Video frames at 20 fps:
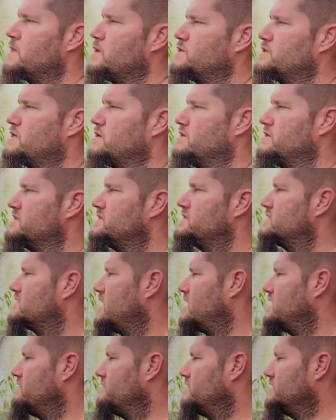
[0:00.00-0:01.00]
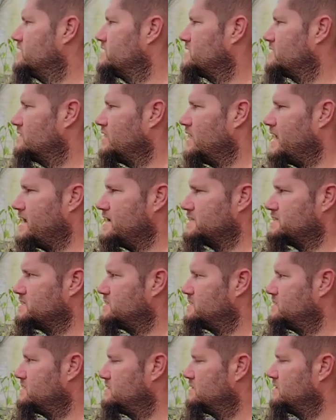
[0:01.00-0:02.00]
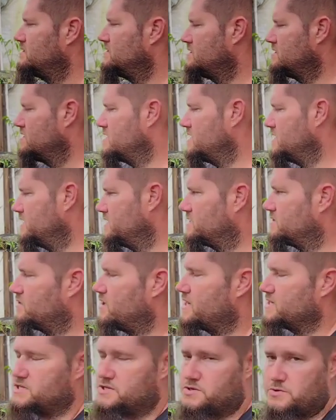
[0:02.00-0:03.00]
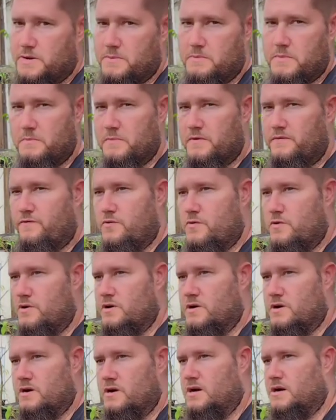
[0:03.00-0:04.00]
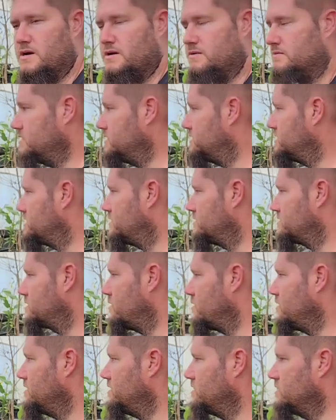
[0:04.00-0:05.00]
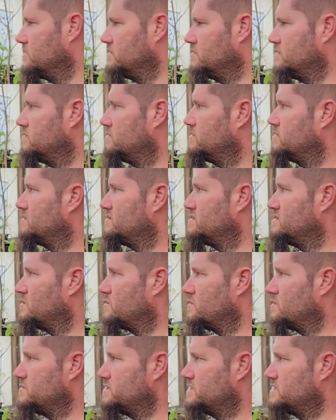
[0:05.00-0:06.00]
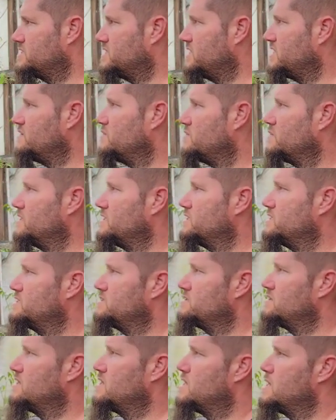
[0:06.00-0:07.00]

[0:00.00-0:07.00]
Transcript: So this is kind of its last, its last treatment before uh, it starts going into dormancy, which